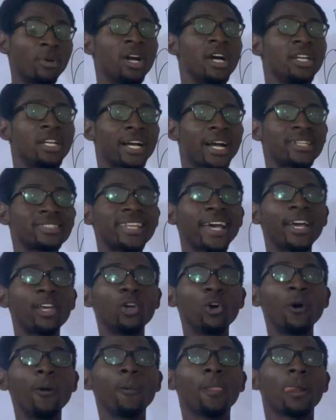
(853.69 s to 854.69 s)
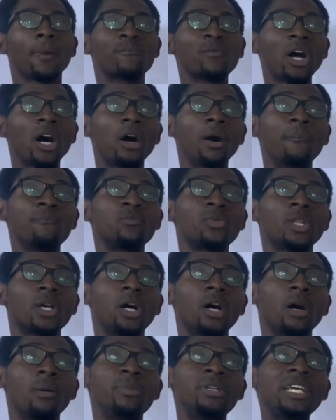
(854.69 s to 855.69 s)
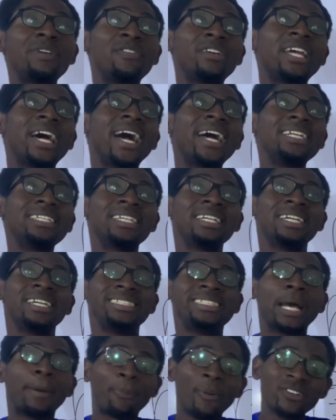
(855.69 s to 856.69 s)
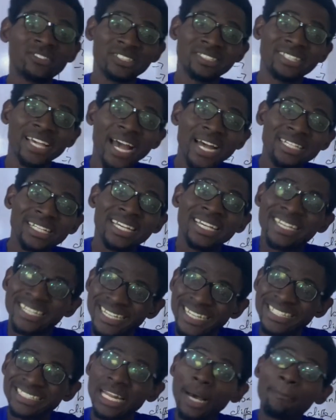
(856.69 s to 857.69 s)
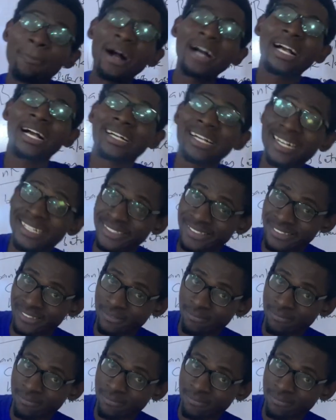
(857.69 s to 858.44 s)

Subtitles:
They can tell you dividend deposited in the bank account.